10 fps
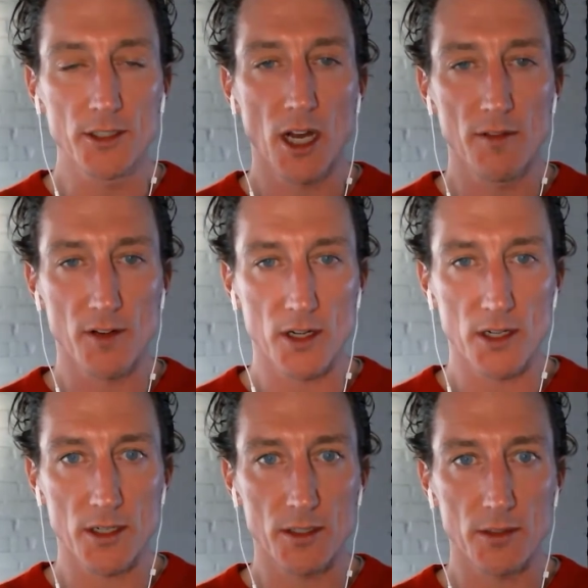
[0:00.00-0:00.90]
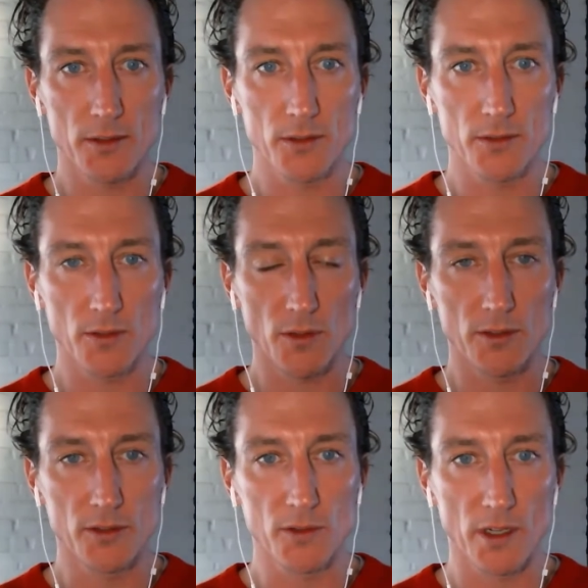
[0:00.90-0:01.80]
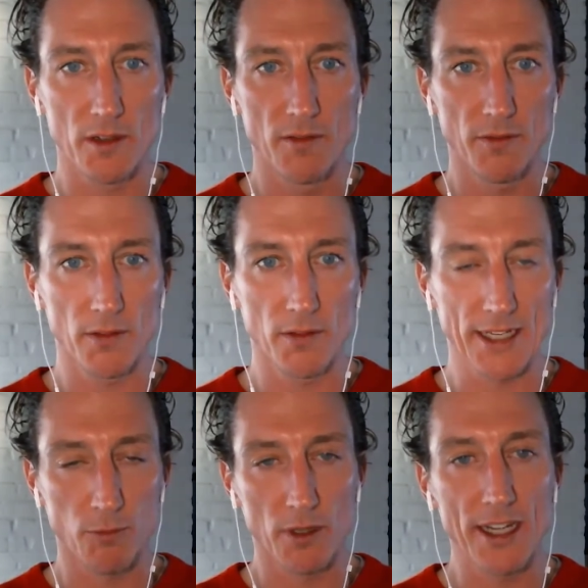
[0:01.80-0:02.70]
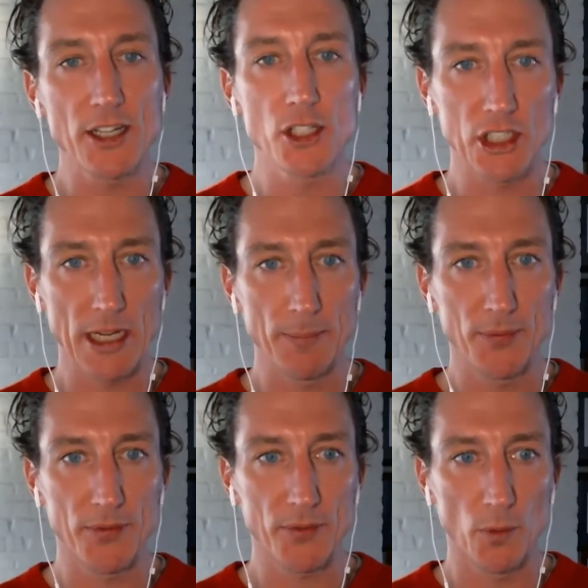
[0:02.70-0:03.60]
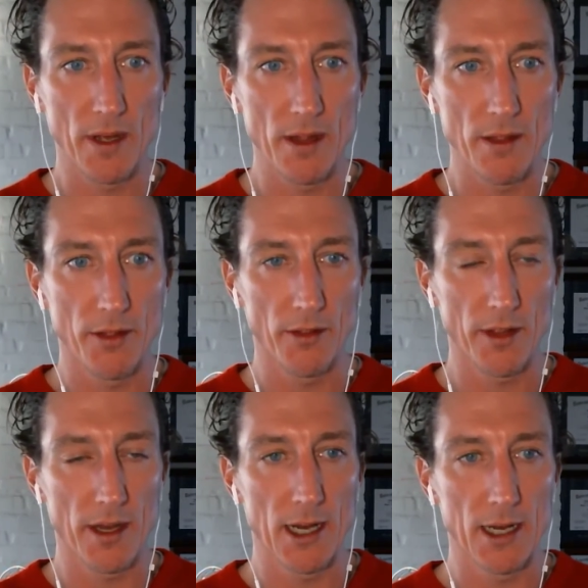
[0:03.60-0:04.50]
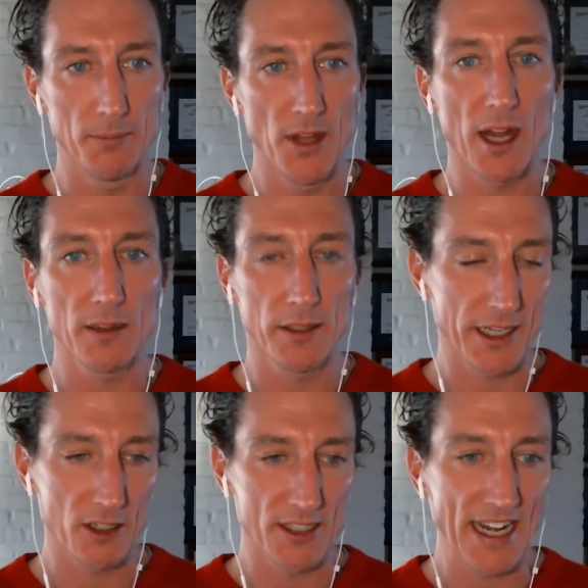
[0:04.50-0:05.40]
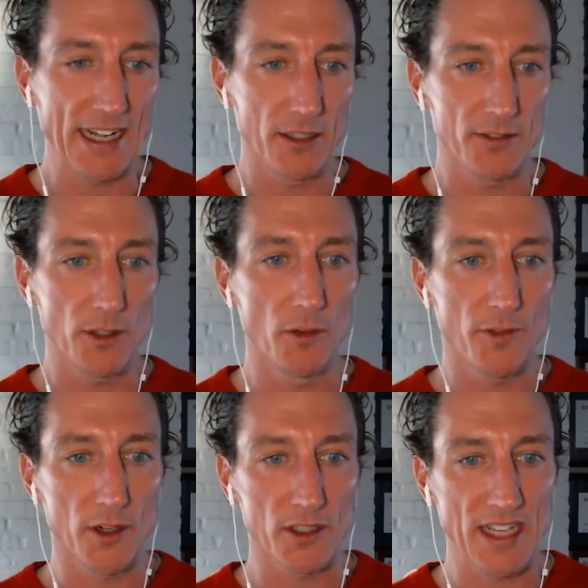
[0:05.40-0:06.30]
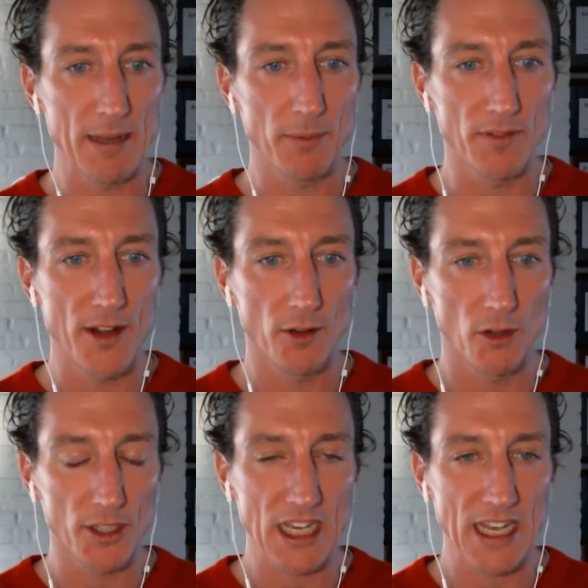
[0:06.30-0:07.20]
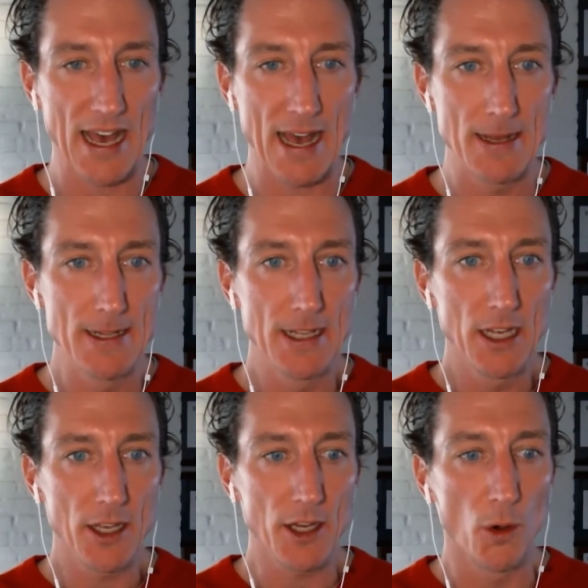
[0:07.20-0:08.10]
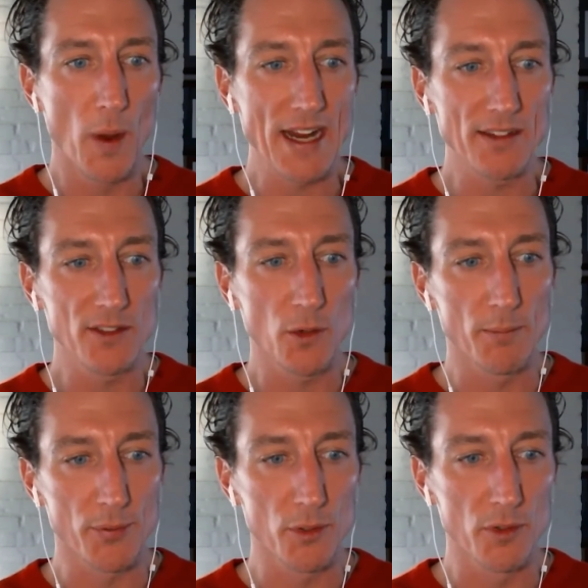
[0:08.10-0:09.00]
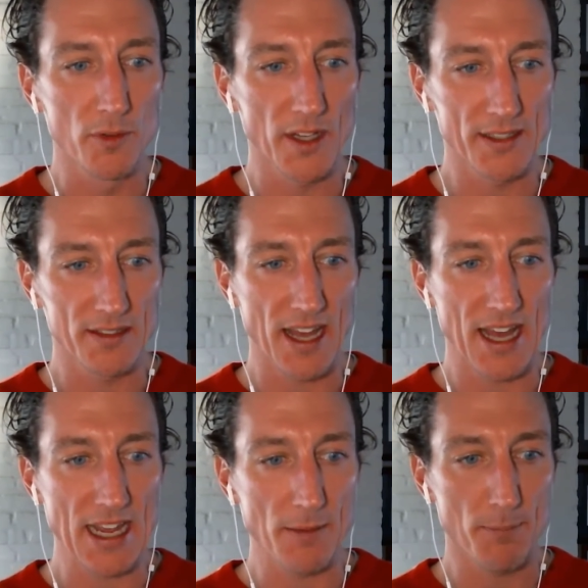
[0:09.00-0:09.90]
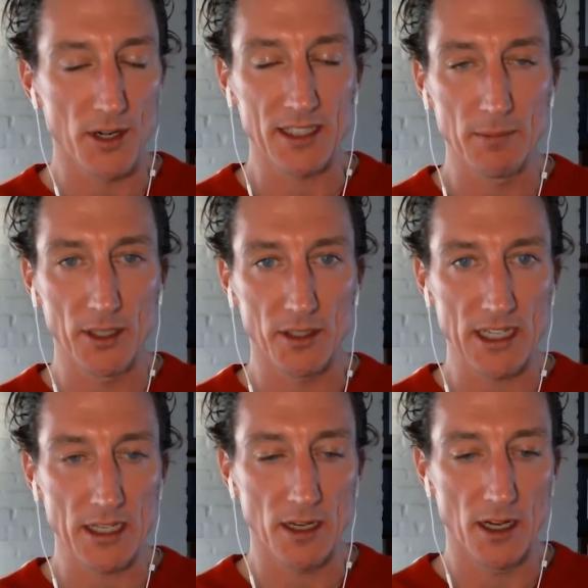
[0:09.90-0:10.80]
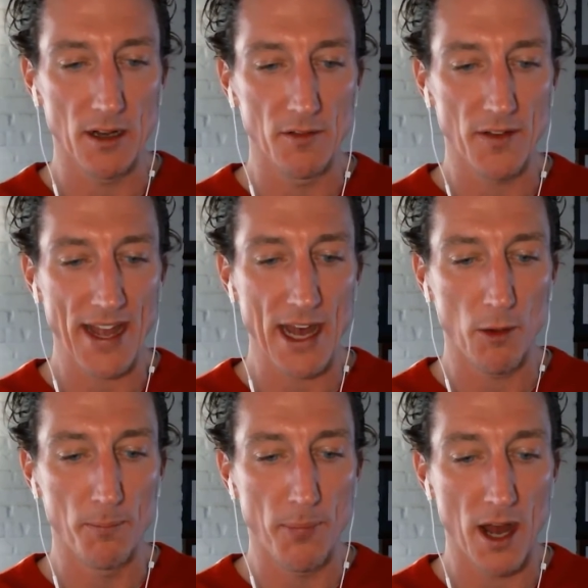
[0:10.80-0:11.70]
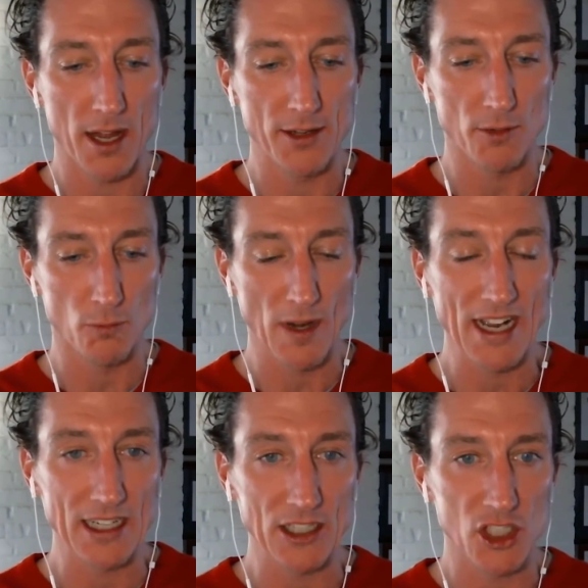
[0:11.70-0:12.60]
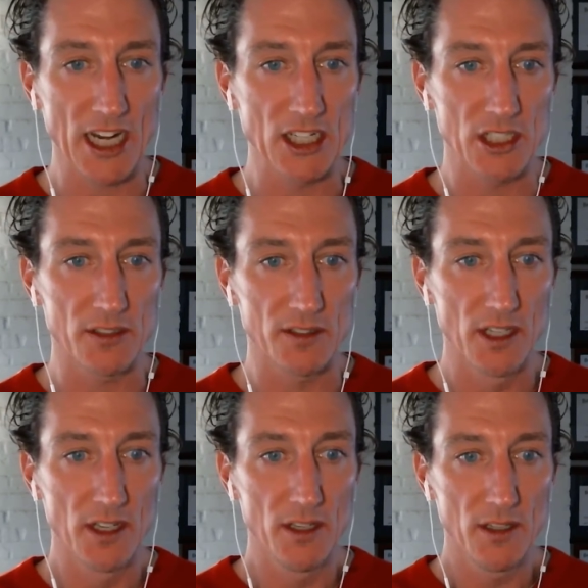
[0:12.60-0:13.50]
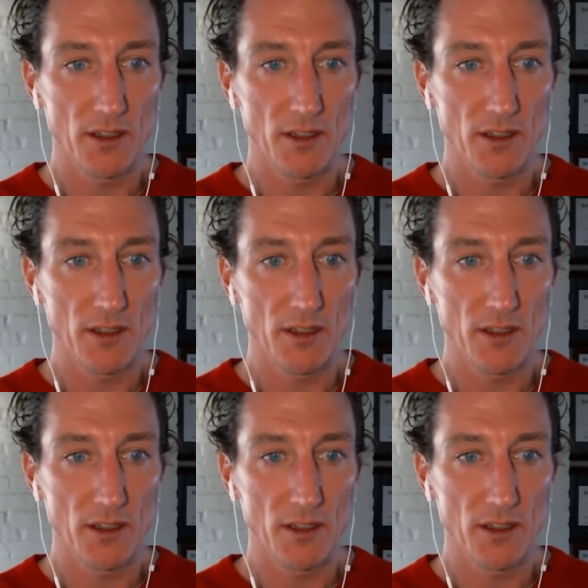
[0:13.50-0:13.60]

uncover sort of like relationships with nonlinear data. So for example, if they're looking at, ways to improve, let's say, predictability of how bond rating changes,